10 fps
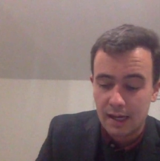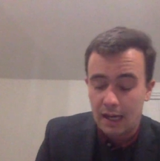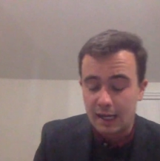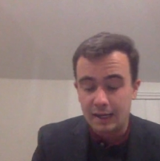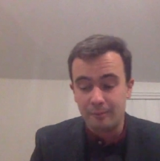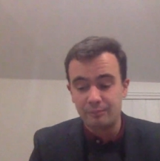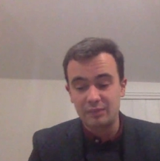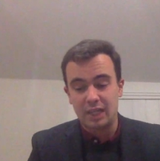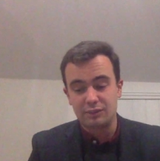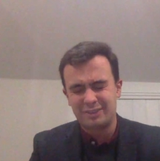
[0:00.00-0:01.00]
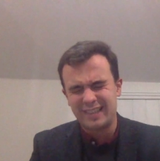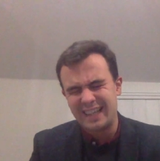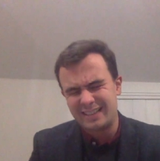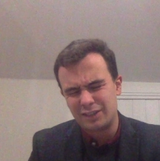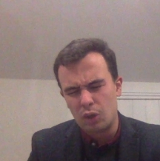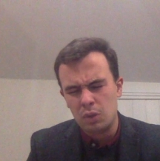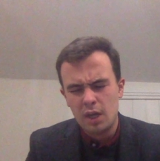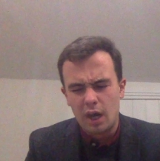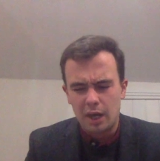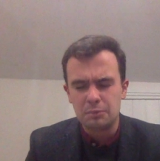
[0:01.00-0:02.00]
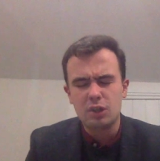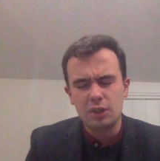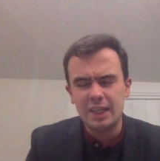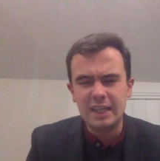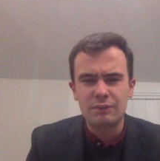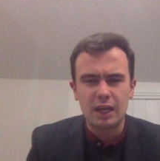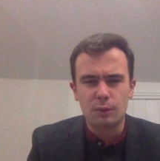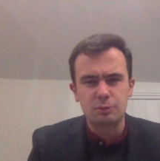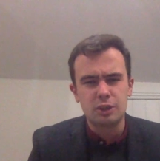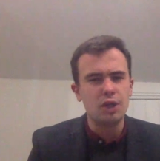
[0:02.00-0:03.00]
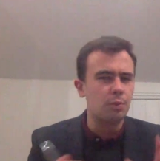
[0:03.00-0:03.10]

Um, as I said, so I'm going to leave that up to you.